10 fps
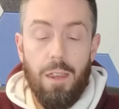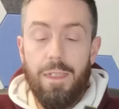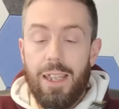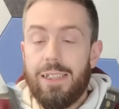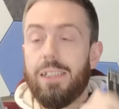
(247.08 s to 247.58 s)

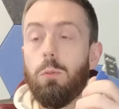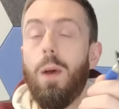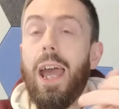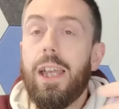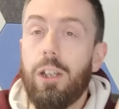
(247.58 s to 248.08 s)
This is
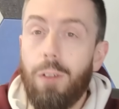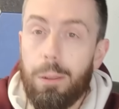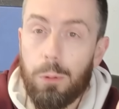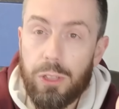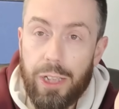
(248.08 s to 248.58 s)
where you're
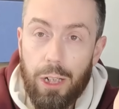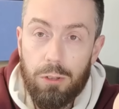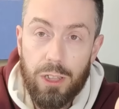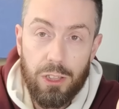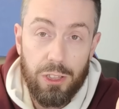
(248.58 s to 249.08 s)
able to
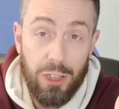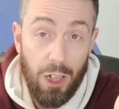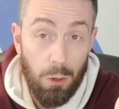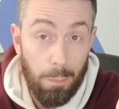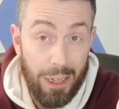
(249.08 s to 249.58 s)
use an
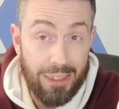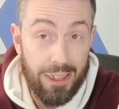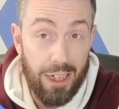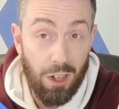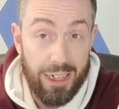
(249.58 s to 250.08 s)
external
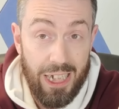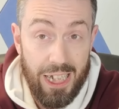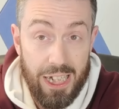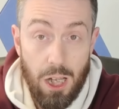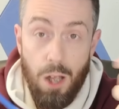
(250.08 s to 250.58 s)

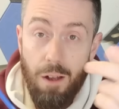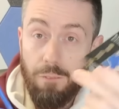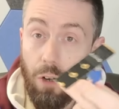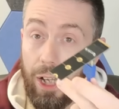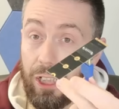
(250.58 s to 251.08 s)
PCIe
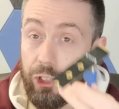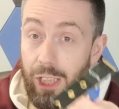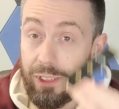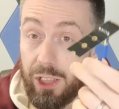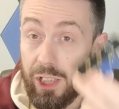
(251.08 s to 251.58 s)
via
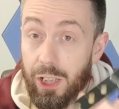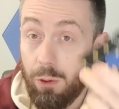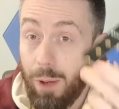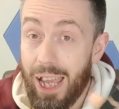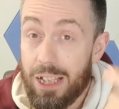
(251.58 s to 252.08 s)
just
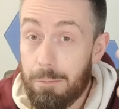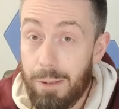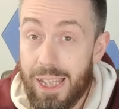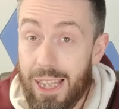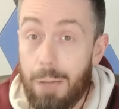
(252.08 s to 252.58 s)

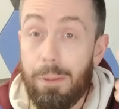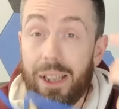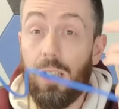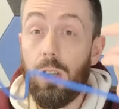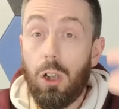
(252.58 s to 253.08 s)
USB there.
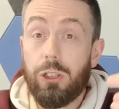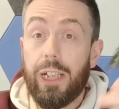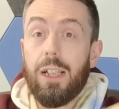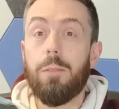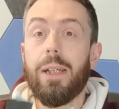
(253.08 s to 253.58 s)
But the
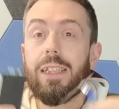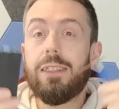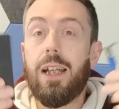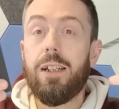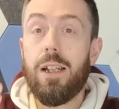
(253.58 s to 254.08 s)
logic can be
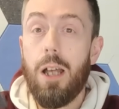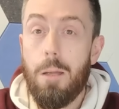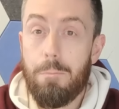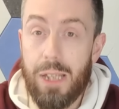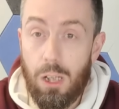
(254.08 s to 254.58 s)
extended
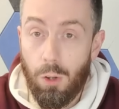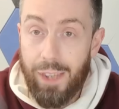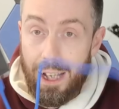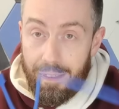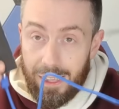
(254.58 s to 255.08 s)

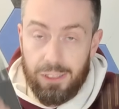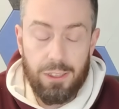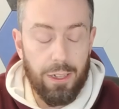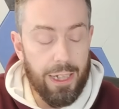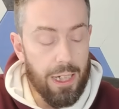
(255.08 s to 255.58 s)
beyond that thanks
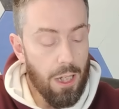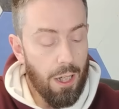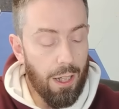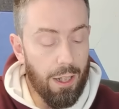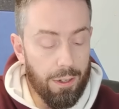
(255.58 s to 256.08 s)
to the
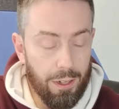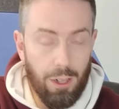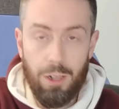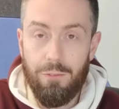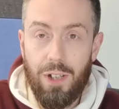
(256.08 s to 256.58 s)
uh,
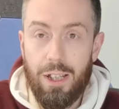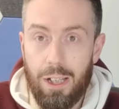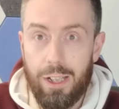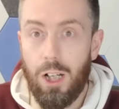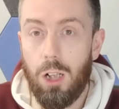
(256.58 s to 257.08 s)
kind of
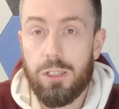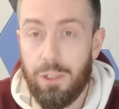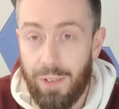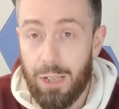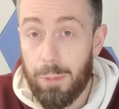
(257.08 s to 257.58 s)
uh, enhanced
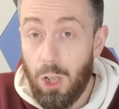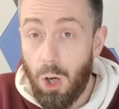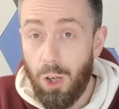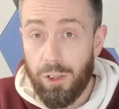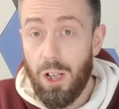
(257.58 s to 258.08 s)
development
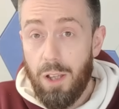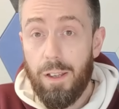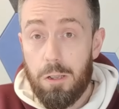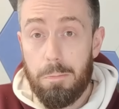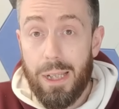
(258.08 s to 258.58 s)
on
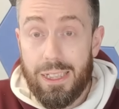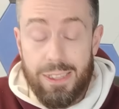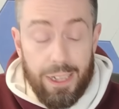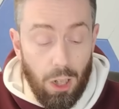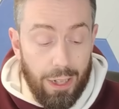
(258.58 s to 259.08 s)
those
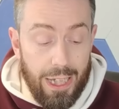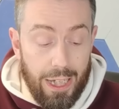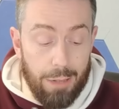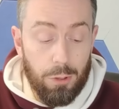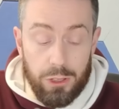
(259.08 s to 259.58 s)

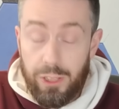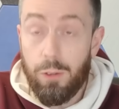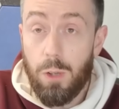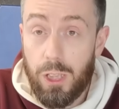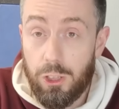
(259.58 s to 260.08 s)
PCIe
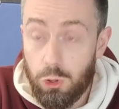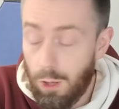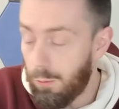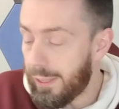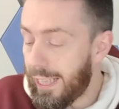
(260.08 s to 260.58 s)
M.2
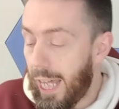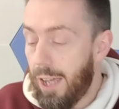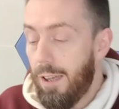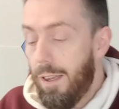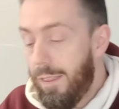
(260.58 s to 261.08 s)
controllers there.
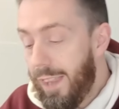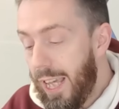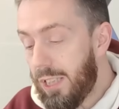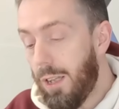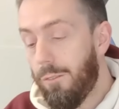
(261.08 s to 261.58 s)

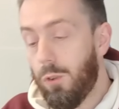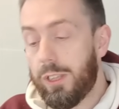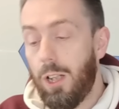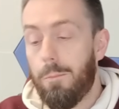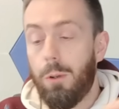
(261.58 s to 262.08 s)
This, for
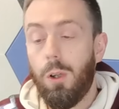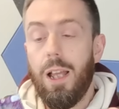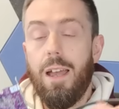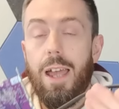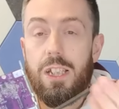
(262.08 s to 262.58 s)
example,
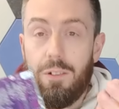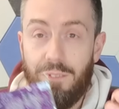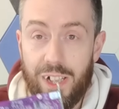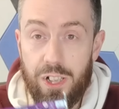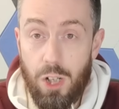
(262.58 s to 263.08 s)
is a
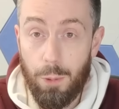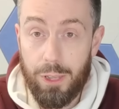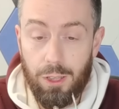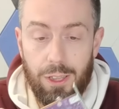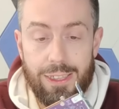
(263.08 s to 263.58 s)

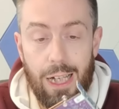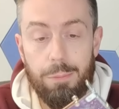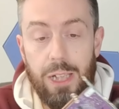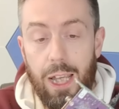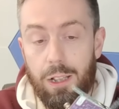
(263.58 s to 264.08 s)
phenomenal
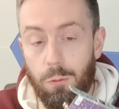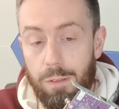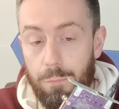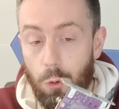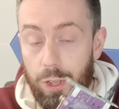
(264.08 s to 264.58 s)
adapter here that
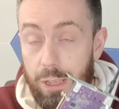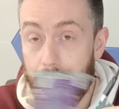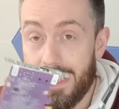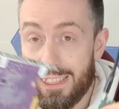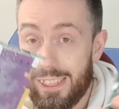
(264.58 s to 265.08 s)
we've already
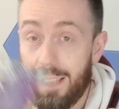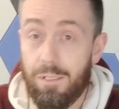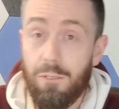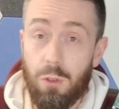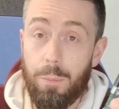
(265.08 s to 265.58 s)
been
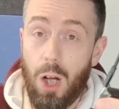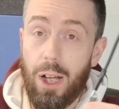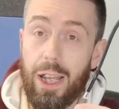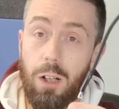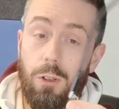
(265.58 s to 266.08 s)
sent from
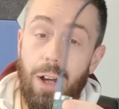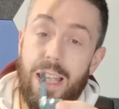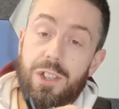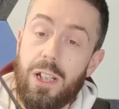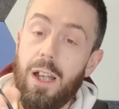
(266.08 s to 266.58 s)

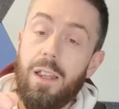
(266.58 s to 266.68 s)
IOCrest.